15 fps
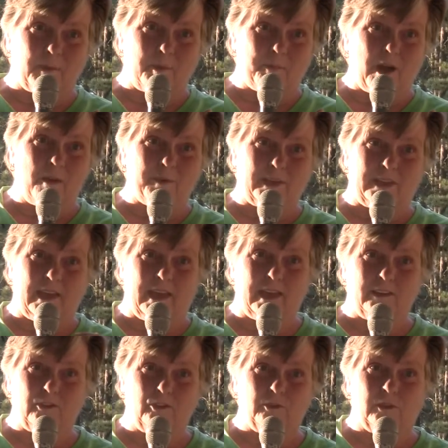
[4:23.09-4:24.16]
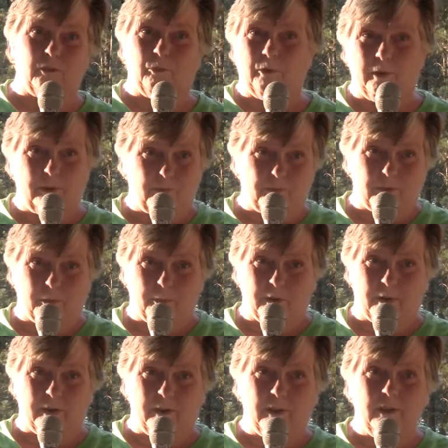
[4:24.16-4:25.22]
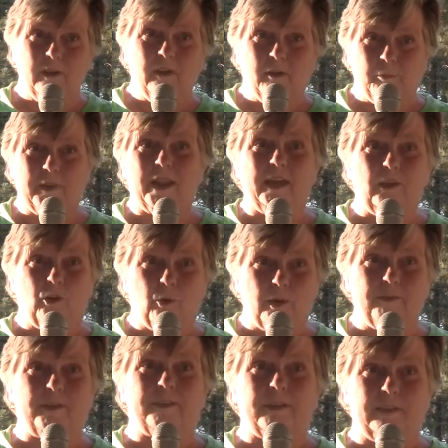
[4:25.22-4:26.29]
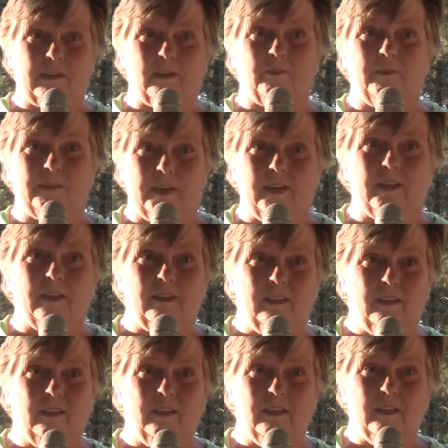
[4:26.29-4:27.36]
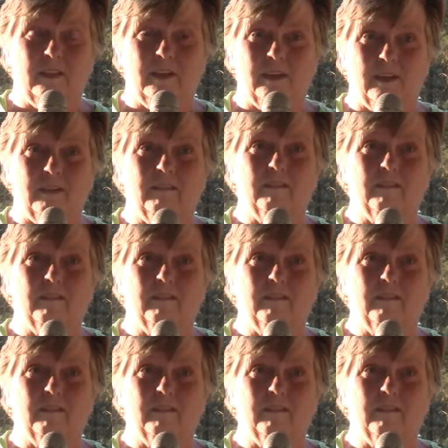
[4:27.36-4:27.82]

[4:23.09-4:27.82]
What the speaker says: I probably can't do it word for word, but I know everything that was in it. Yeah.